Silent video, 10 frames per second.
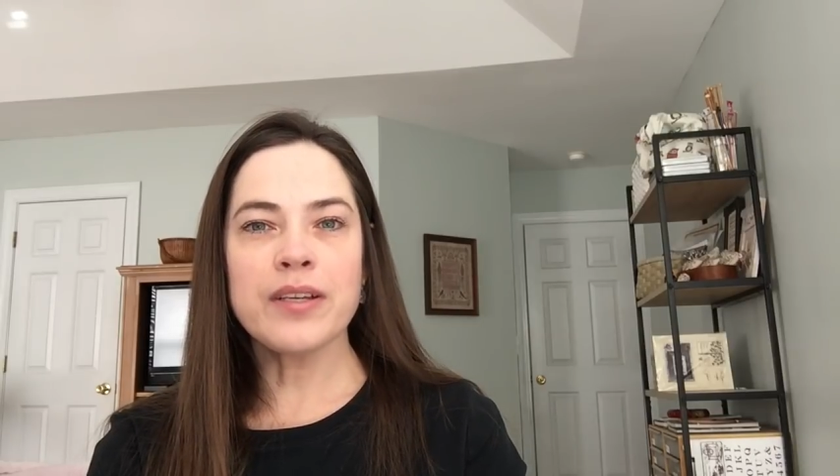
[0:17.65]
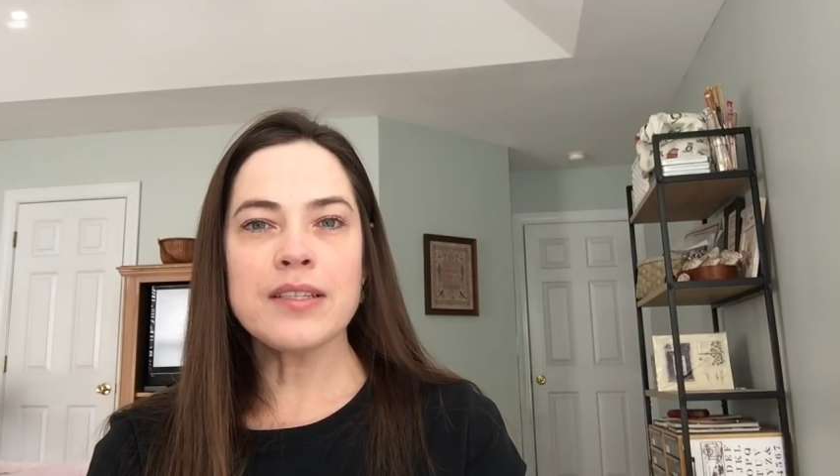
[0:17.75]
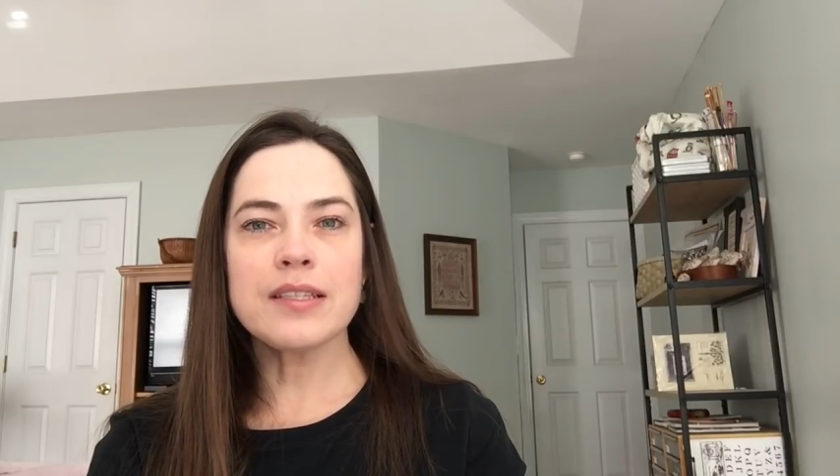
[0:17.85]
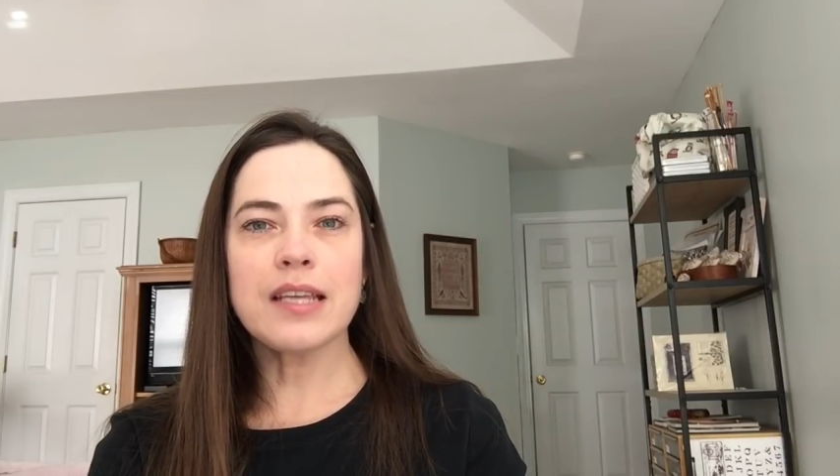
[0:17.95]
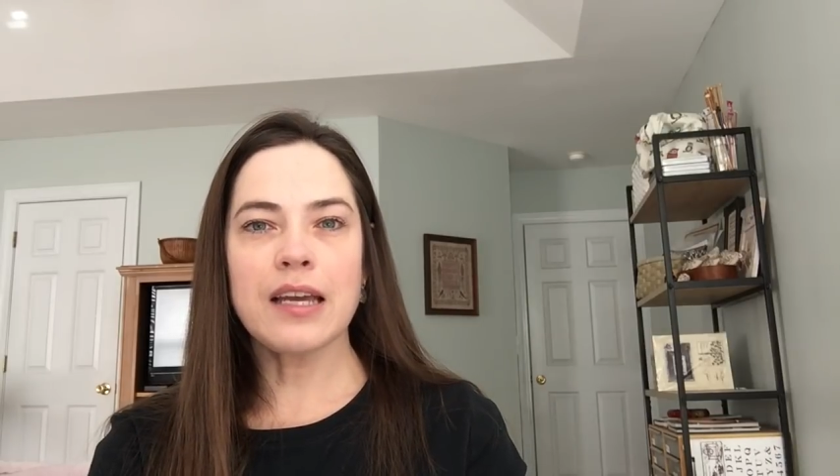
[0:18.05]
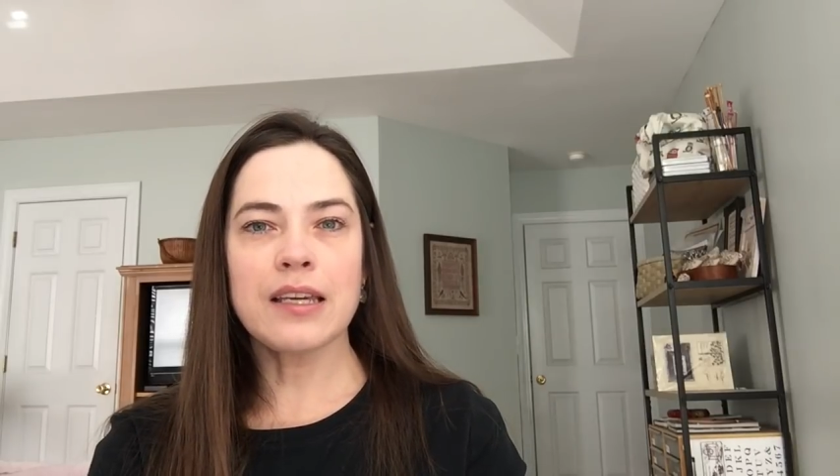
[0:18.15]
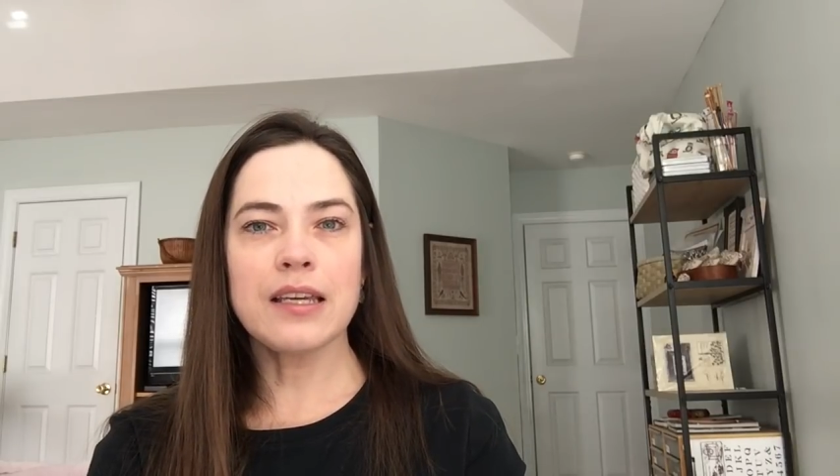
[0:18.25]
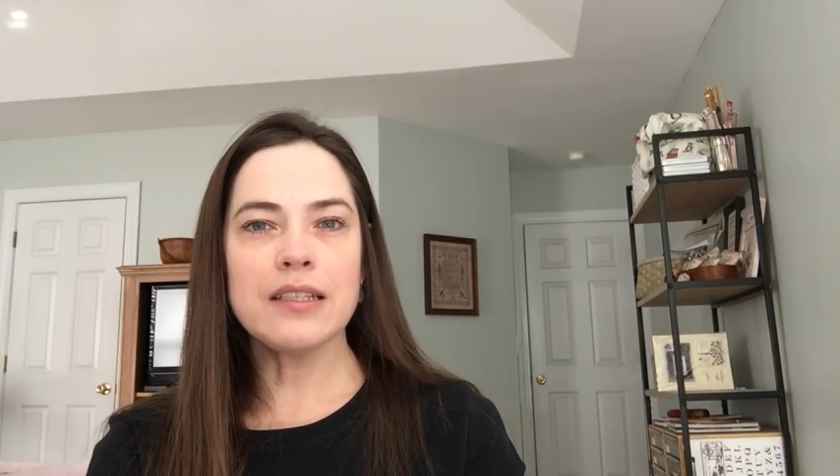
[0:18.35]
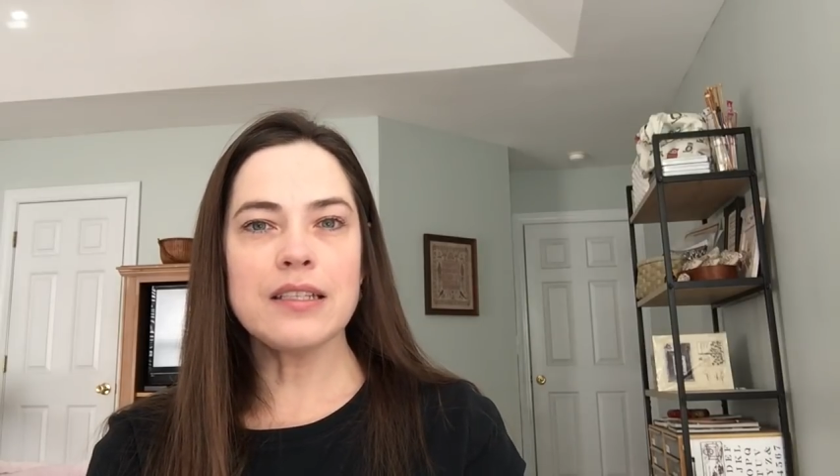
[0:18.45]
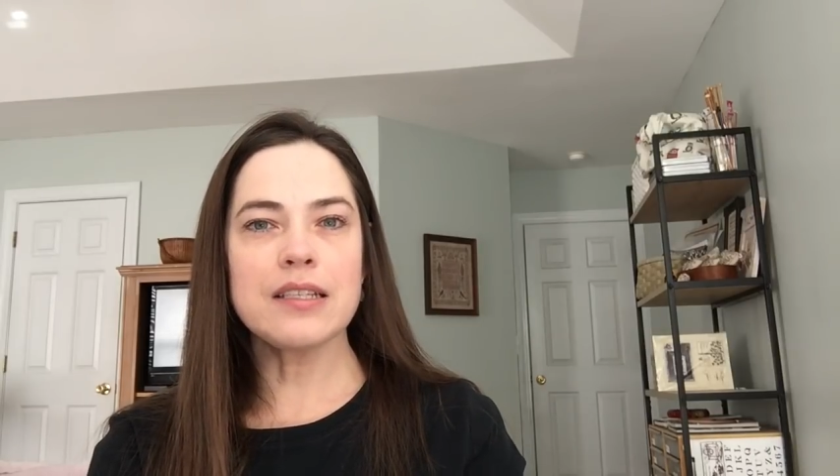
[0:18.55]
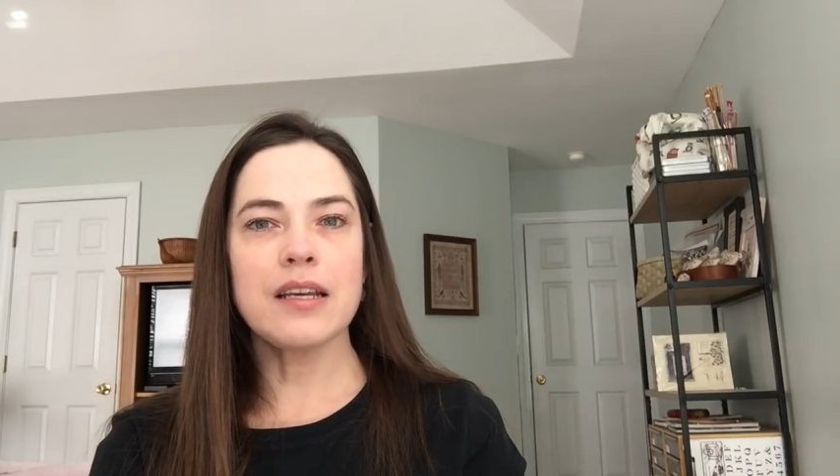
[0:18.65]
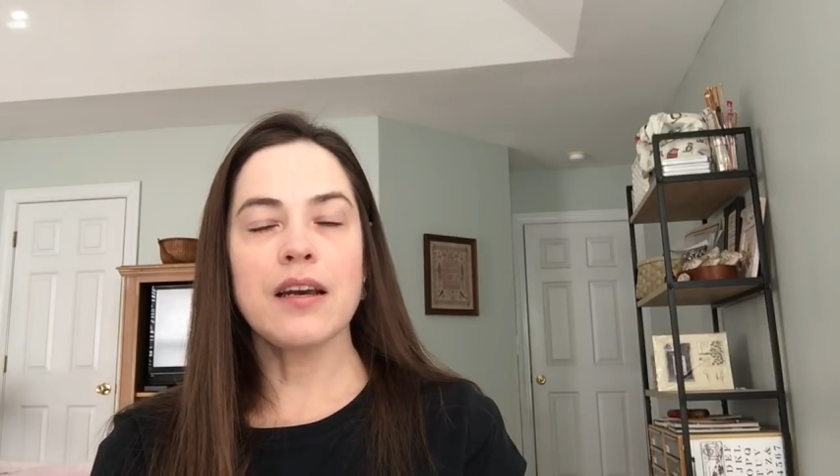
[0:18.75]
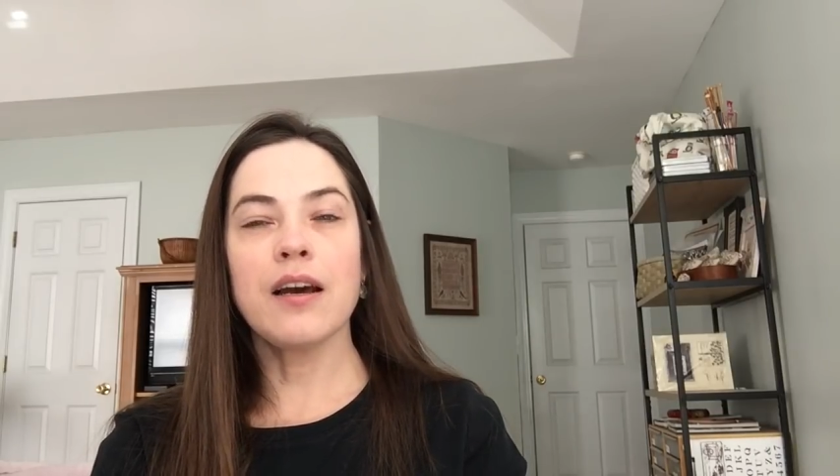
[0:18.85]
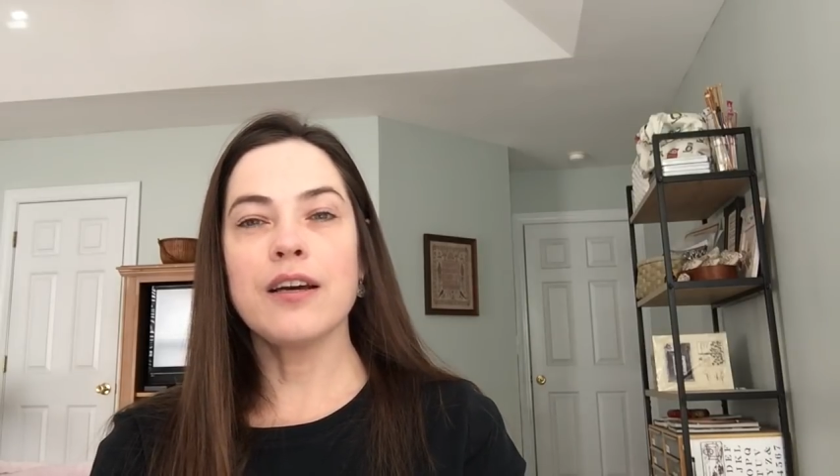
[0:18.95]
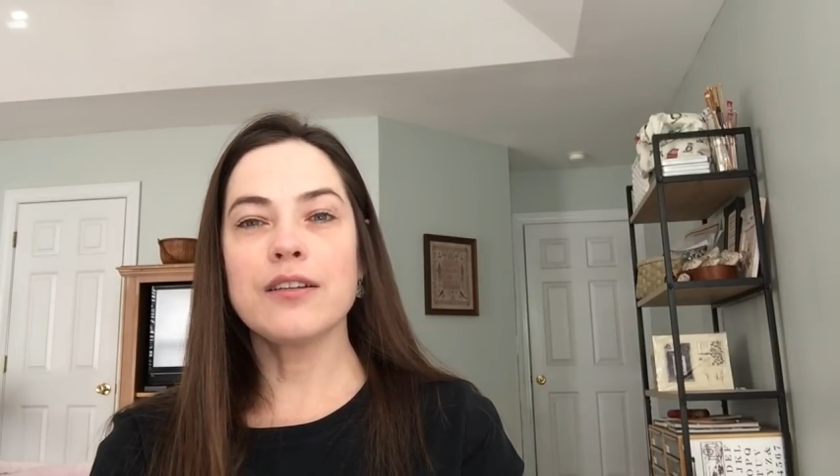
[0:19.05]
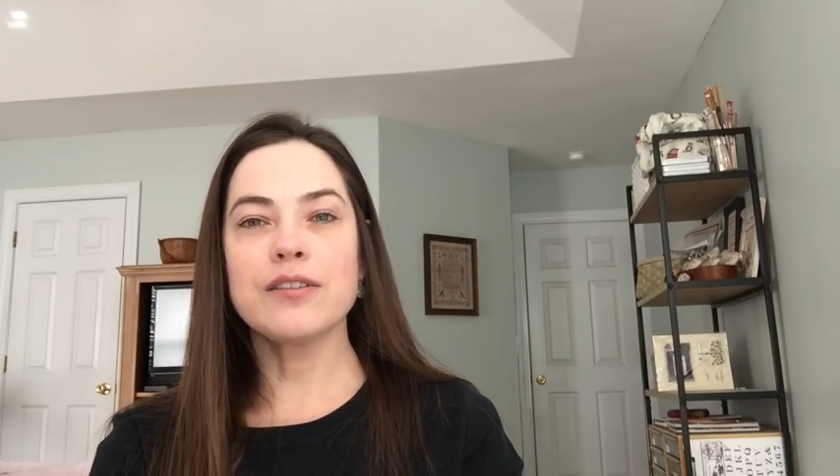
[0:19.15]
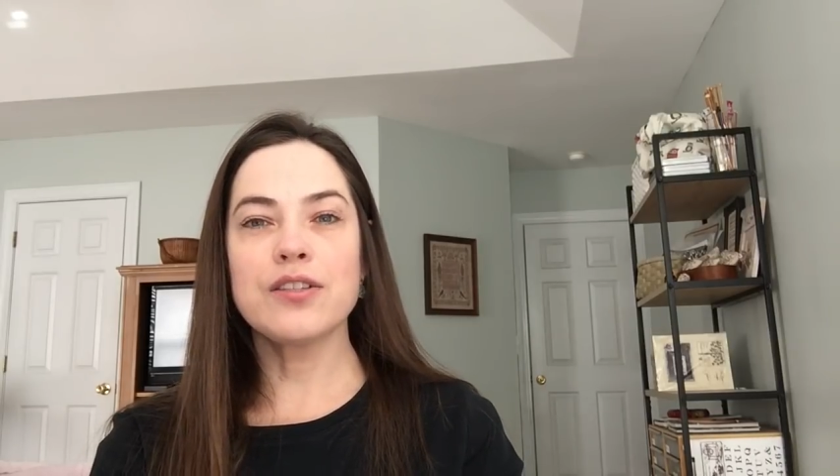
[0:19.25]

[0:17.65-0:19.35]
2nd,